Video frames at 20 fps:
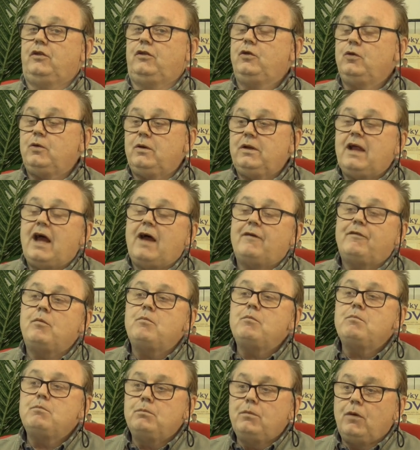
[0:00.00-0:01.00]
you can have a
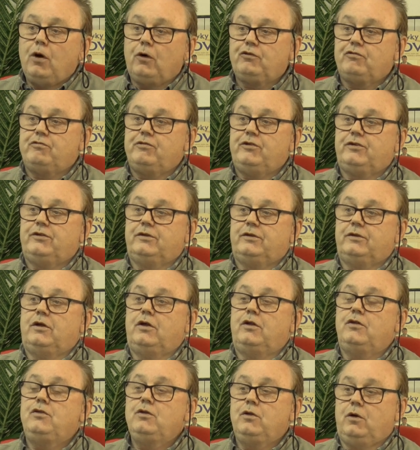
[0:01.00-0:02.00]
moderate
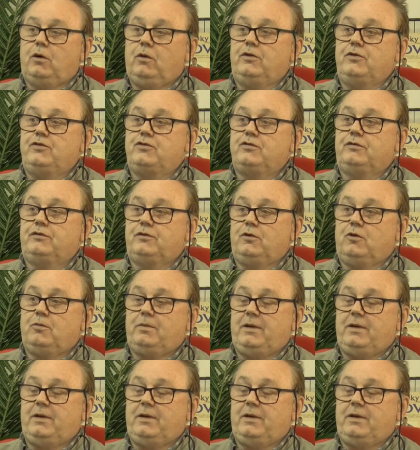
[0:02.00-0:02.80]
knowledge of dog